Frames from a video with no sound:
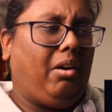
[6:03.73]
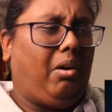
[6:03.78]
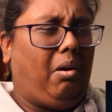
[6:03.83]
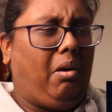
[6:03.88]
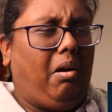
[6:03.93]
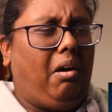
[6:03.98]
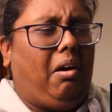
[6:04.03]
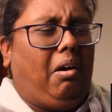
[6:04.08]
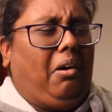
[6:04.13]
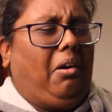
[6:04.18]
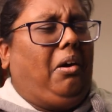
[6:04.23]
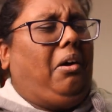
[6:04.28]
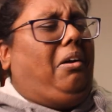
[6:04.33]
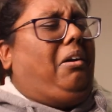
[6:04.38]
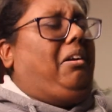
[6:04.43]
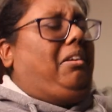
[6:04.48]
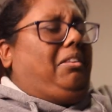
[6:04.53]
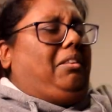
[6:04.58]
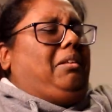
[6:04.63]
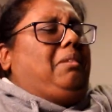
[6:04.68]
Oh,
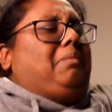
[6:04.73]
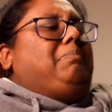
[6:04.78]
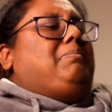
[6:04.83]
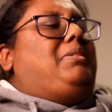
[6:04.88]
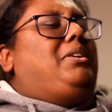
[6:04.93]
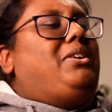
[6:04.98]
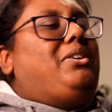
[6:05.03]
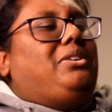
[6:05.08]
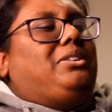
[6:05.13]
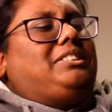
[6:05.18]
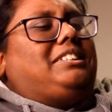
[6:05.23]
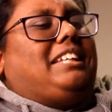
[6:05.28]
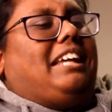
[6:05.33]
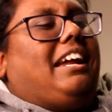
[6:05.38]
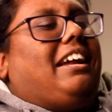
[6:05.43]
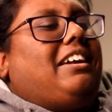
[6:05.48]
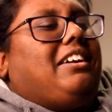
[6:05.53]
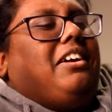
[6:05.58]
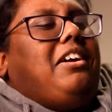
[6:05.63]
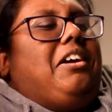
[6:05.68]
the
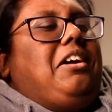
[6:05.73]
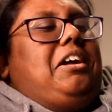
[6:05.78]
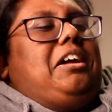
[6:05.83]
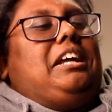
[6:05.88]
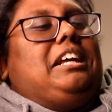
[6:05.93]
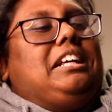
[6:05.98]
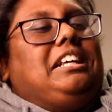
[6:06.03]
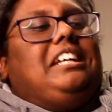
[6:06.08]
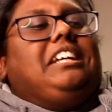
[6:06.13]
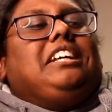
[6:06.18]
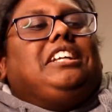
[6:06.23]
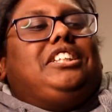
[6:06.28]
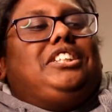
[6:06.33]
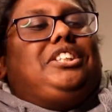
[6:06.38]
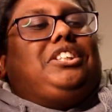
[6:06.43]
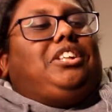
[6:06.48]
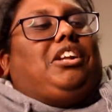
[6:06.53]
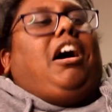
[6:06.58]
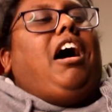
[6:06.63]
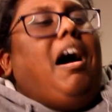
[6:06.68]
music.
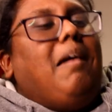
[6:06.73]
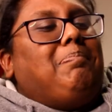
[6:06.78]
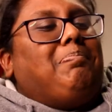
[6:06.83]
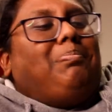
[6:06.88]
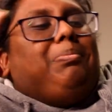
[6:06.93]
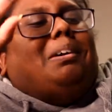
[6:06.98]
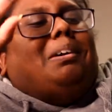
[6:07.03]
Stop.